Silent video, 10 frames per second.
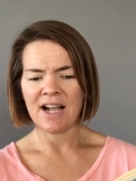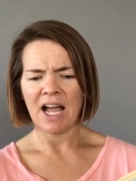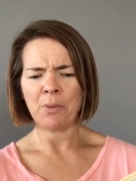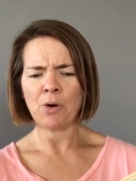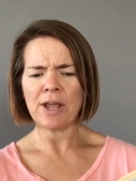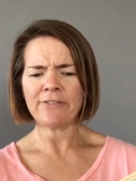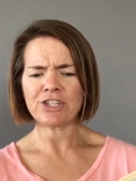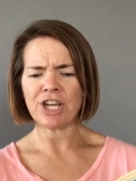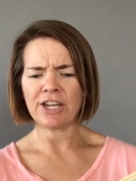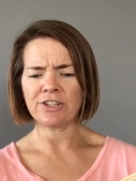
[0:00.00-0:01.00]
I won't have a
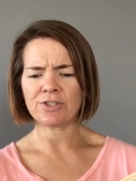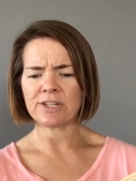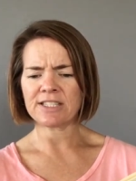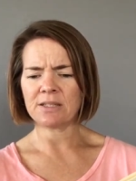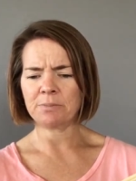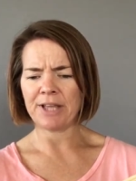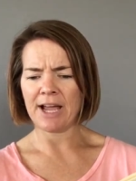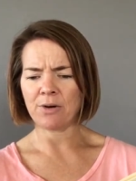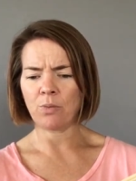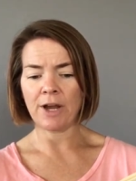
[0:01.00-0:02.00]
child dressed in
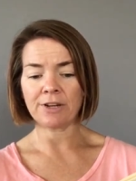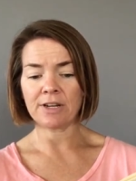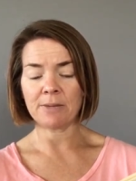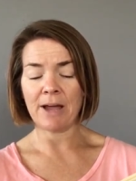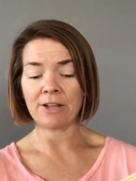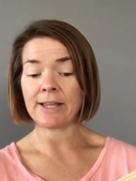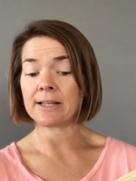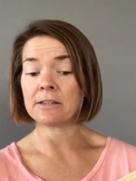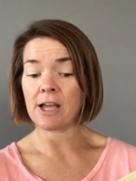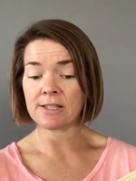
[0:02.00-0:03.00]
black wandering about like
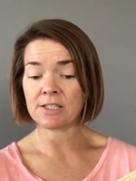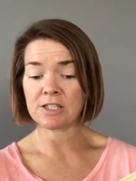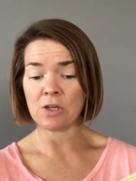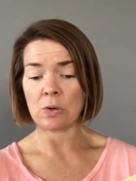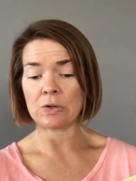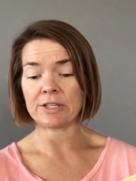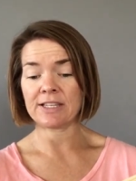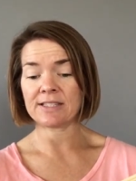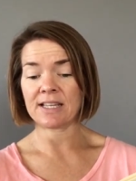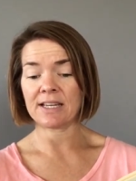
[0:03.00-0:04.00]
a lost soul,
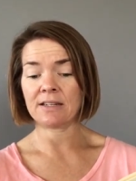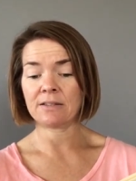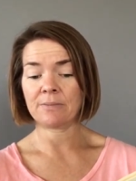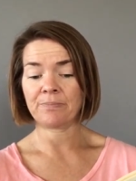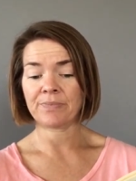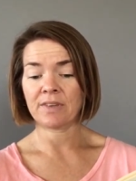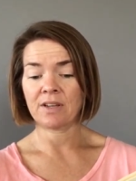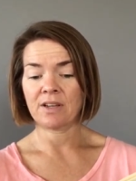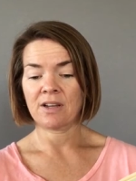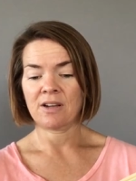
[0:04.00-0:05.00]
he said.
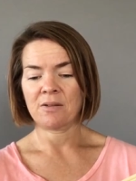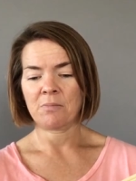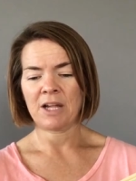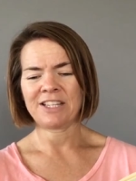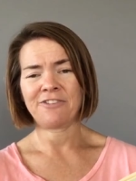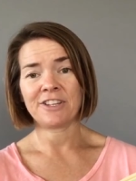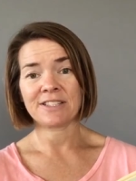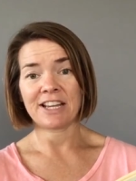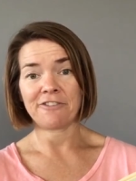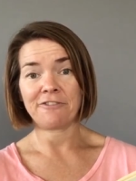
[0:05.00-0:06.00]
Molly feels
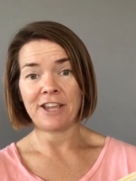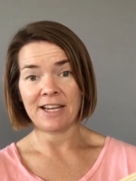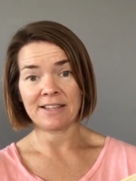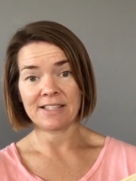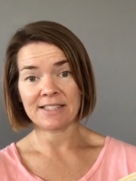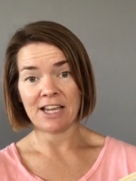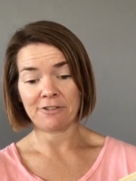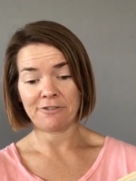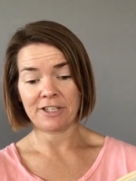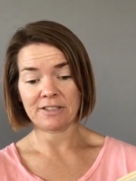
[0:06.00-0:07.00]
like a fake in this
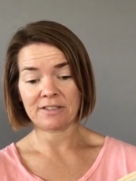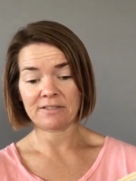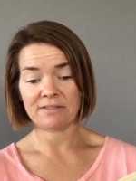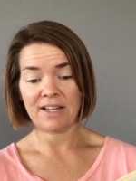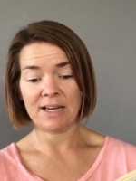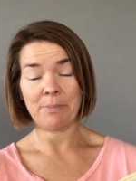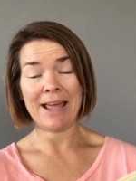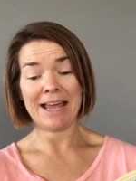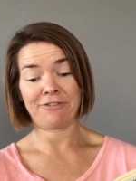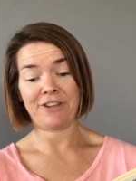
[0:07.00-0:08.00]
outfit, and a
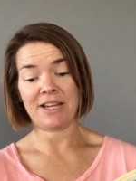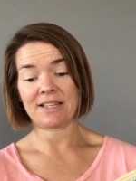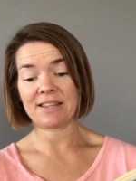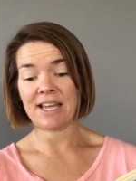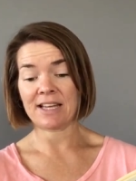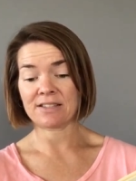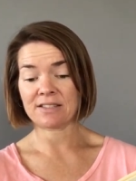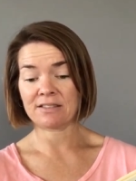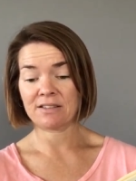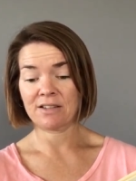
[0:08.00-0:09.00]
bad fake at
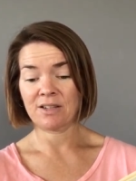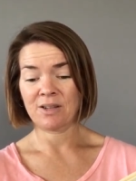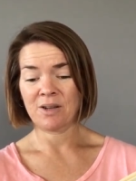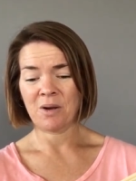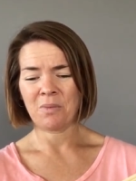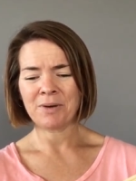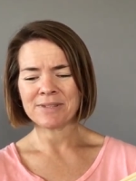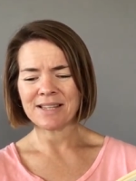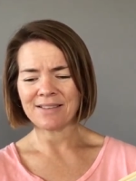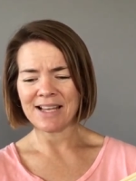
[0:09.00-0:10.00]
that. When
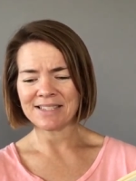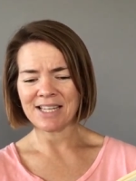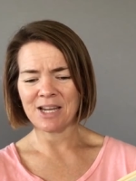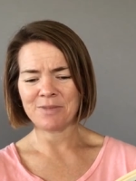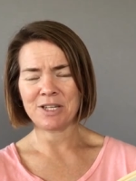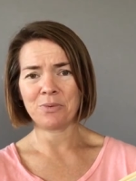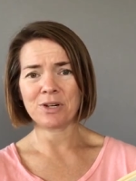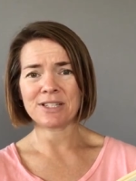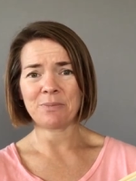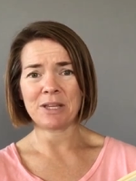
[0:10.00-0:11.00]
was the last time she
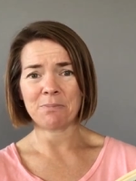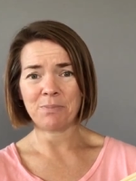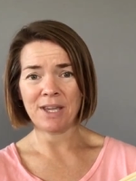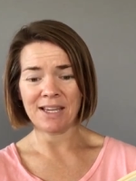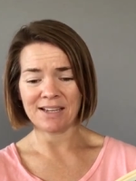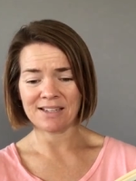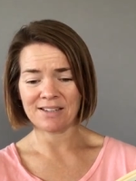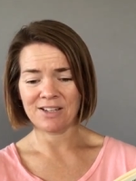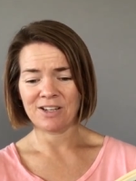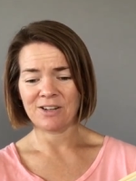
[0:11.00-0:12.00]
wore something pink
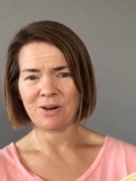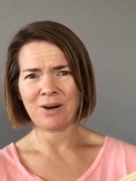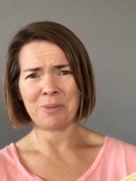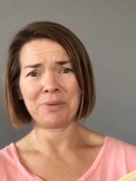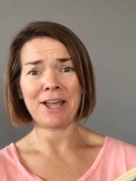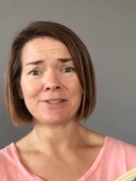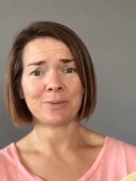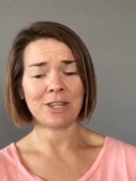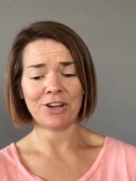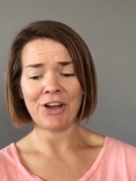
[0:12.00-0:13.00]
or a blouse
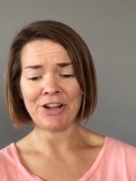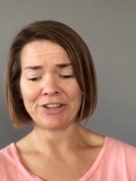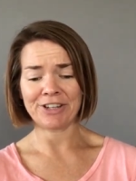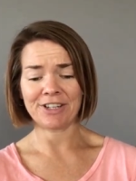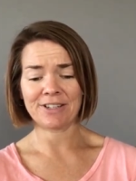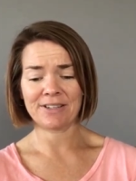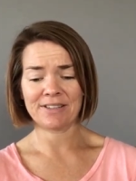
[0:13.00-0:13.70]
with a collar?